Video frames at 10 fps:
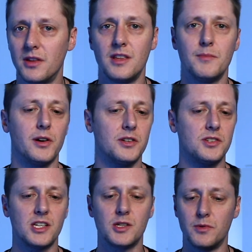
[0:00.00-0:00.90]
of them are
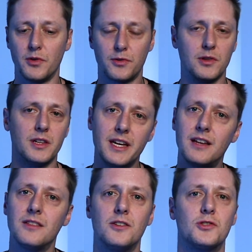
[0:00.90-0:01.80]
accessible through the link
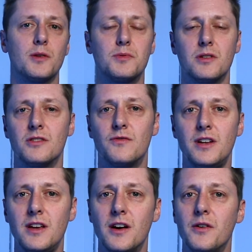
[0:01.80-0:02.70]
in the description of this
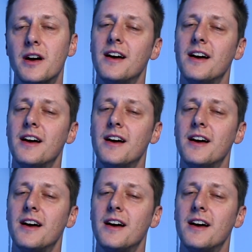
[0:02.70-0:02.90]
video,